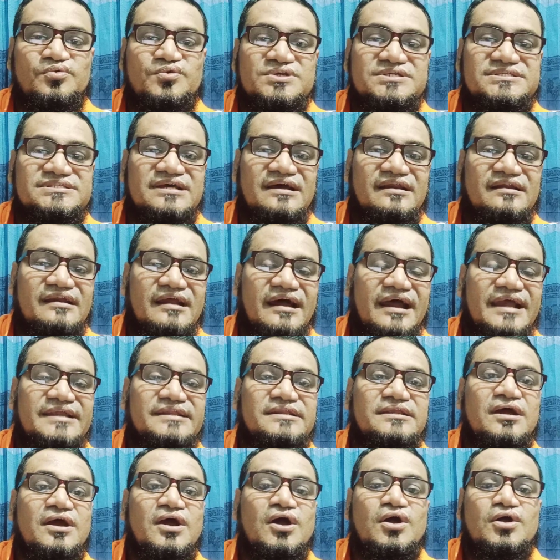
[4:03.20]
is the
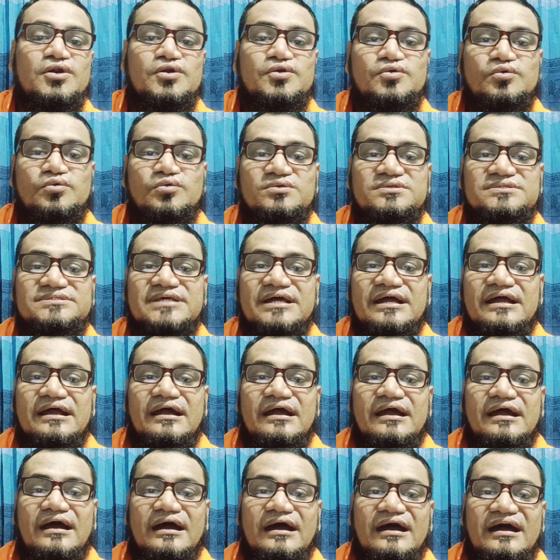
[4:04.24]
right tools.
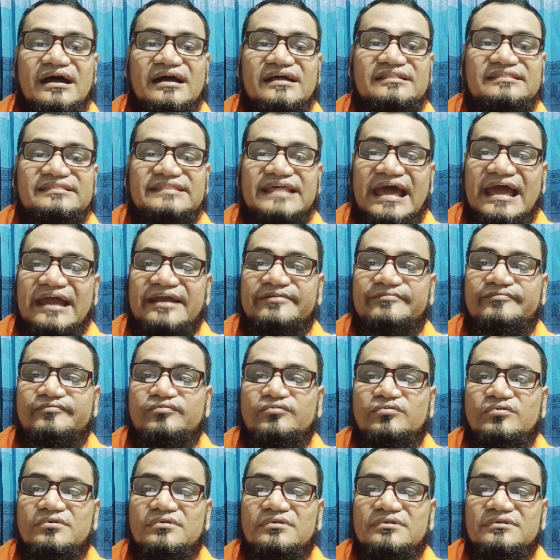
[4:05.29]

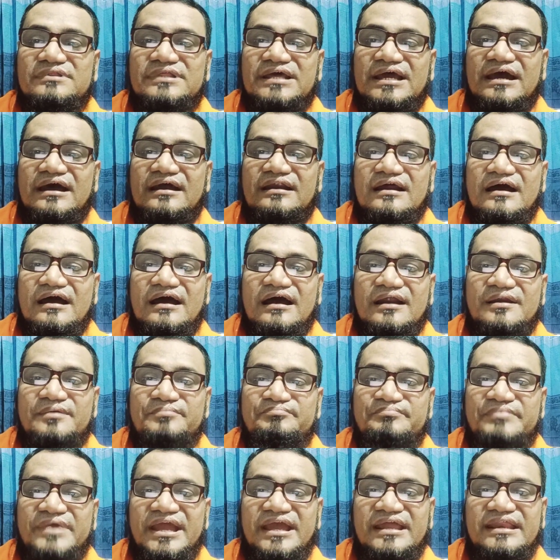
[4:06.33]
Thankful there are
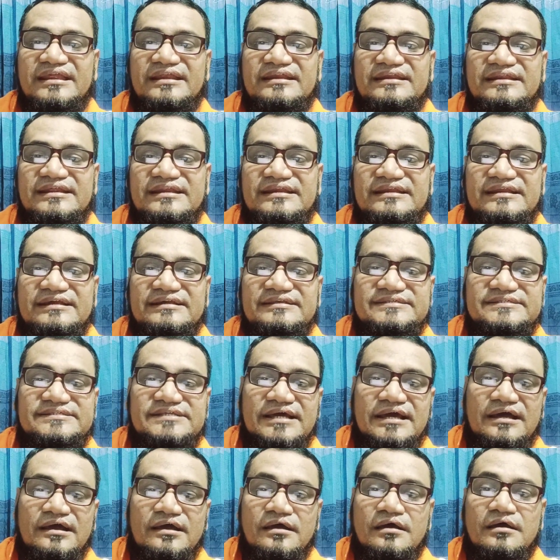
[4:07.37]
many details
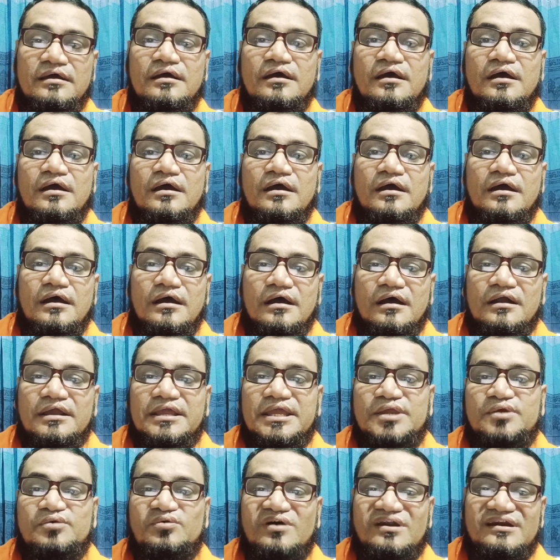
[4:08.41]

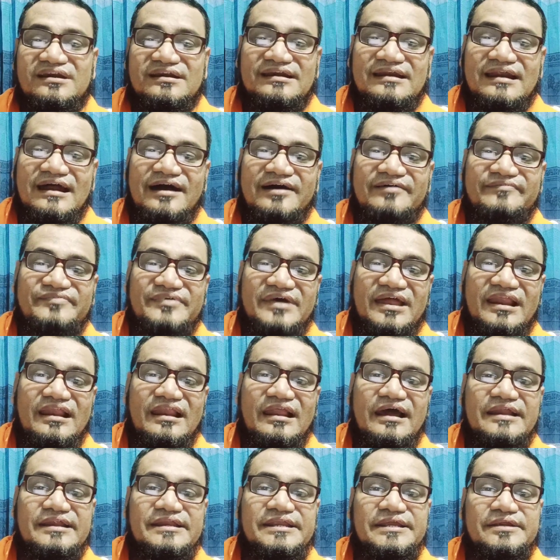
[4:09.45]
keyword graphs
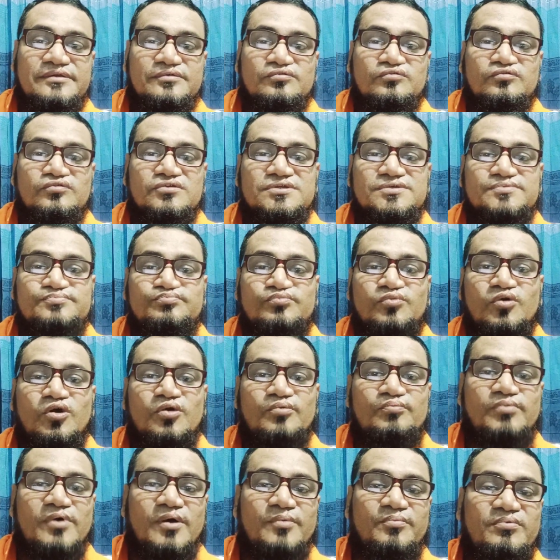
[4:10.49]
analytic tools more
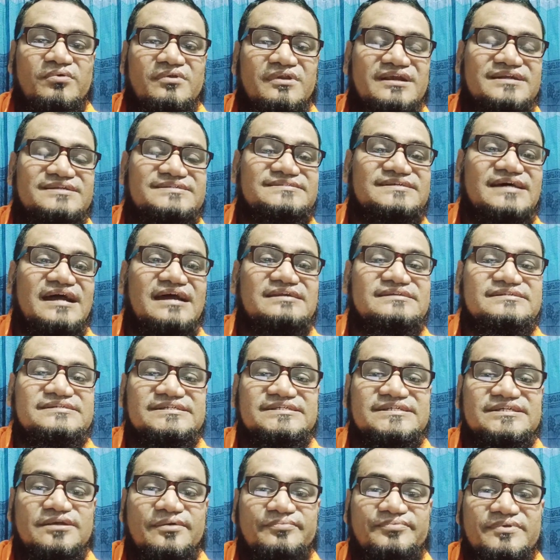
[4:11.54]
popular search
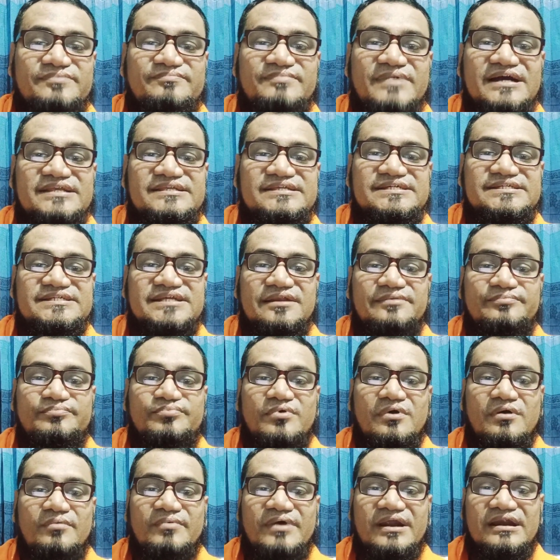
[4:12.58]
engine optimization
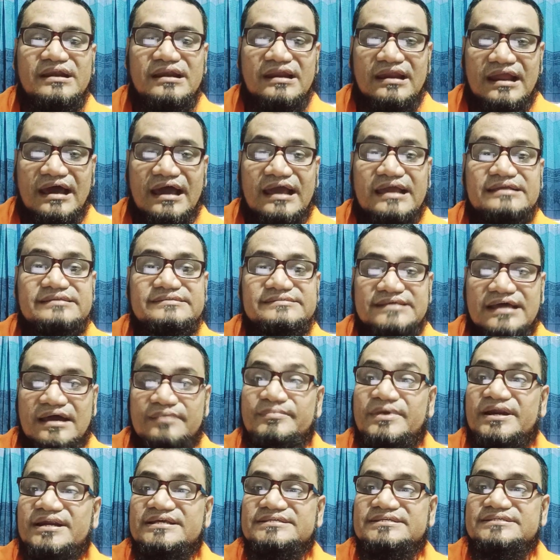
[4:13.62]
provide like
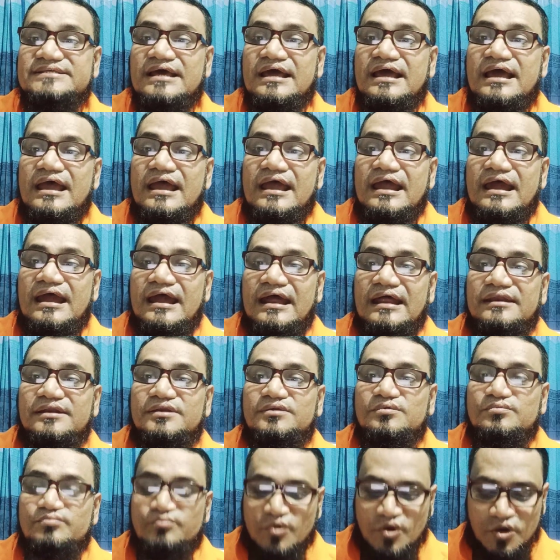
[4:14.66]
summaries and
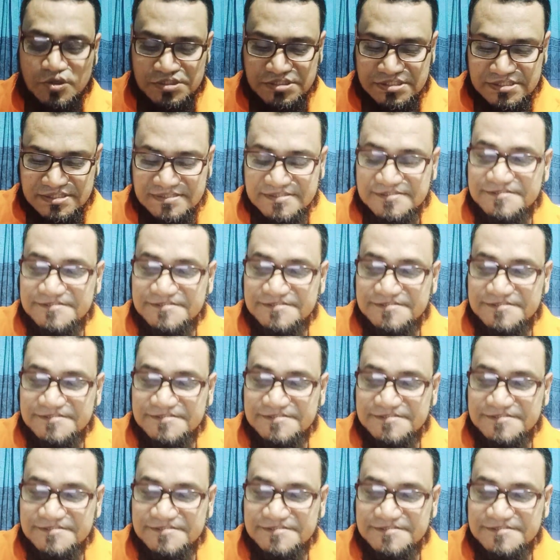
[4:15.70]
too much.